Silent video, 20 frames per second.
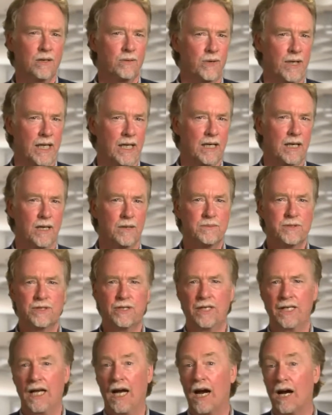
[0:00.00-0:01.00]
when it comes
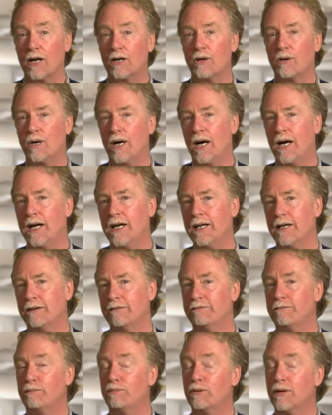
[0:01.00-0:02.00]
to the ROI
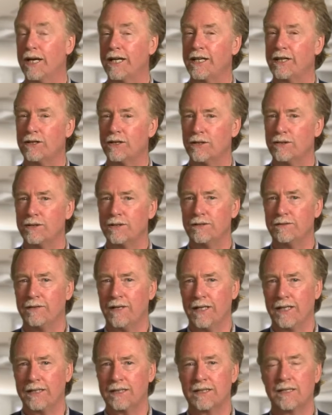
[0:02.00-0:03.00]
of Bring Your Own
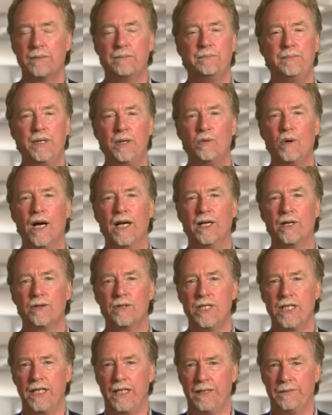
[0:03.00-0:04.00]
Device,
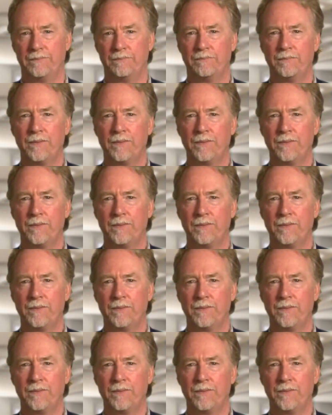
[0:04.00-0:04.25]
BYOD.